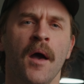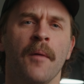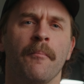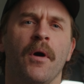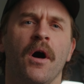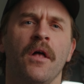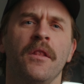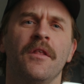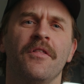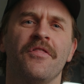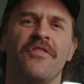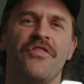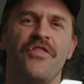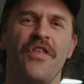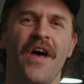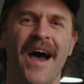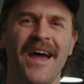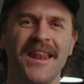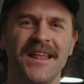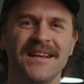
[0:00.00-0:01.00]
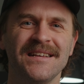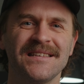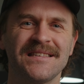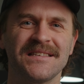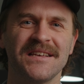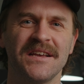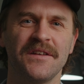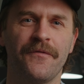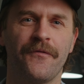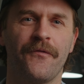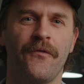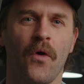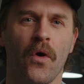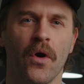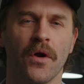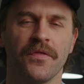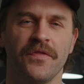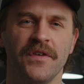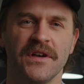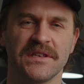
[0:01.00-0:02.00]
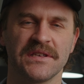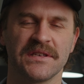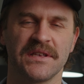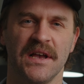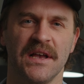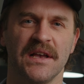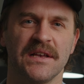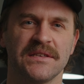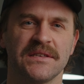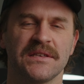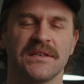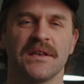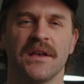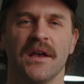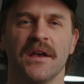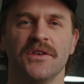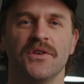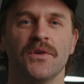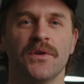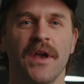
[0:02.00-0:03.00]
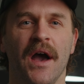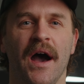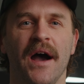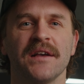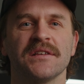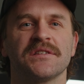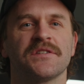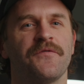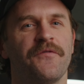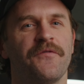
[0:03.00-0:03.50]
But that is it for this test, you guys.